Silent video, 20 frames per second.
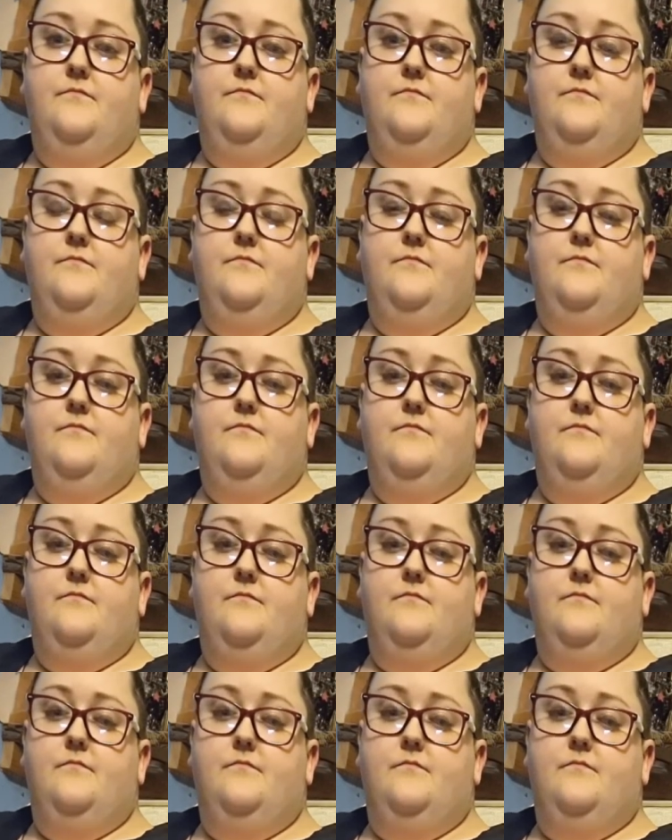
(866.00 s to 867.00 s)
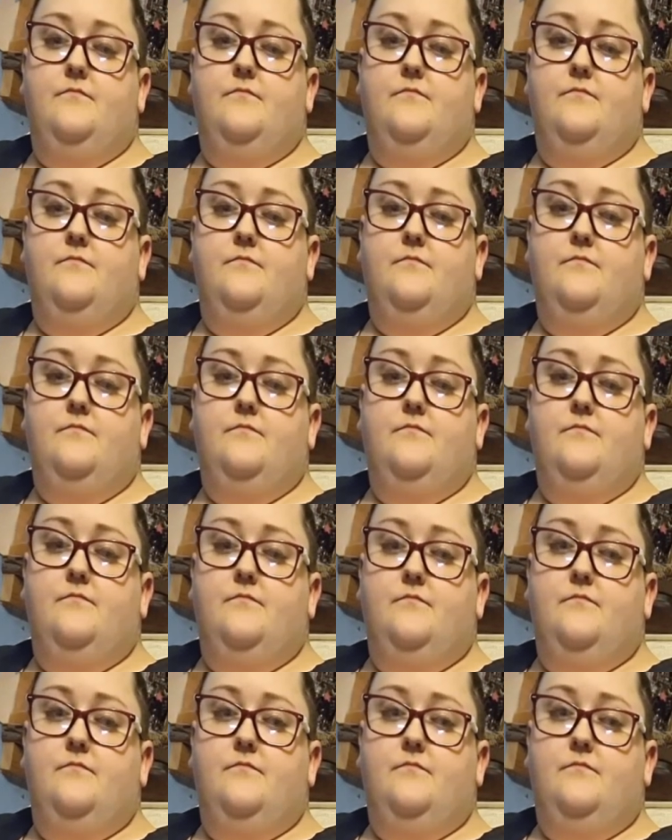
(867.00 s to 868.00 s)

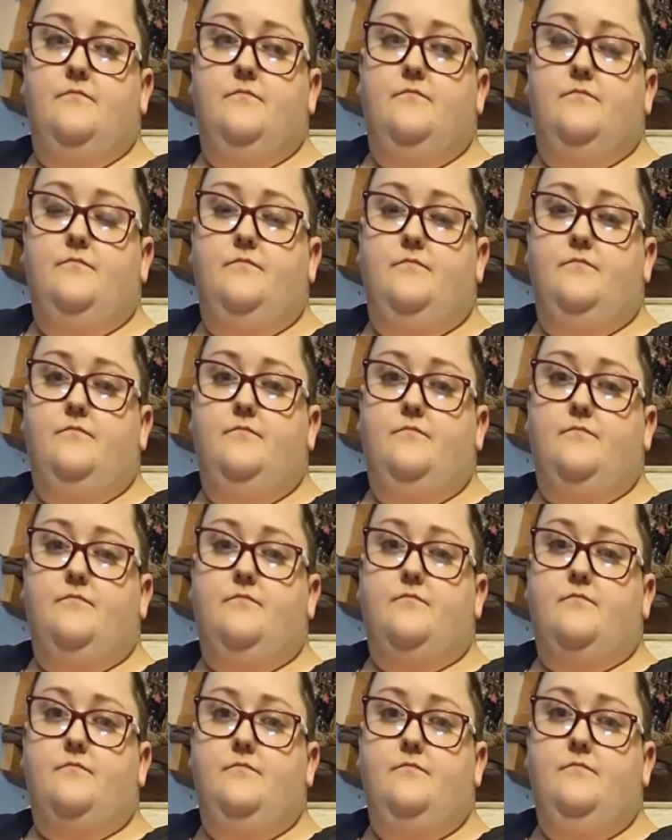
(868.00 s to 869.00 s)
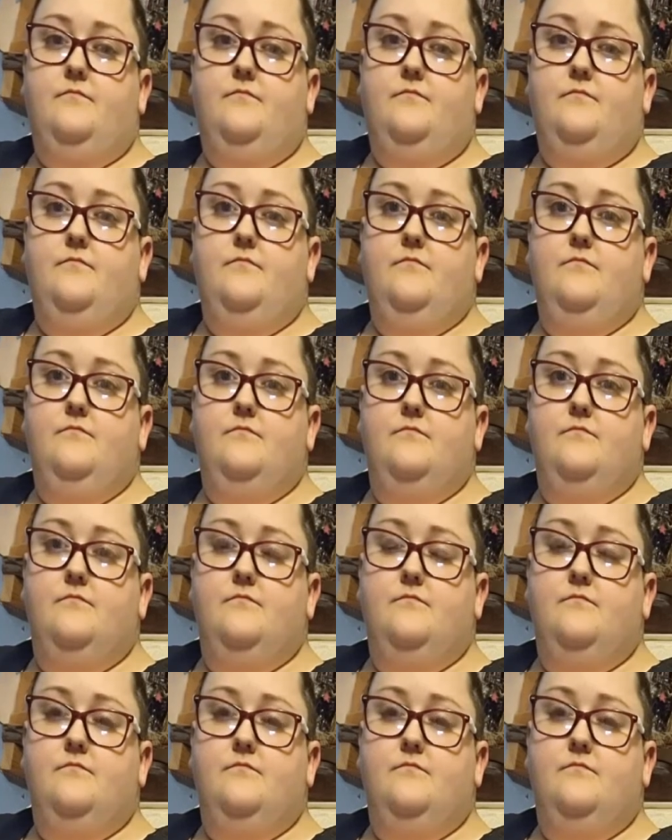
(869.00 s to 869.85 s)
(silent)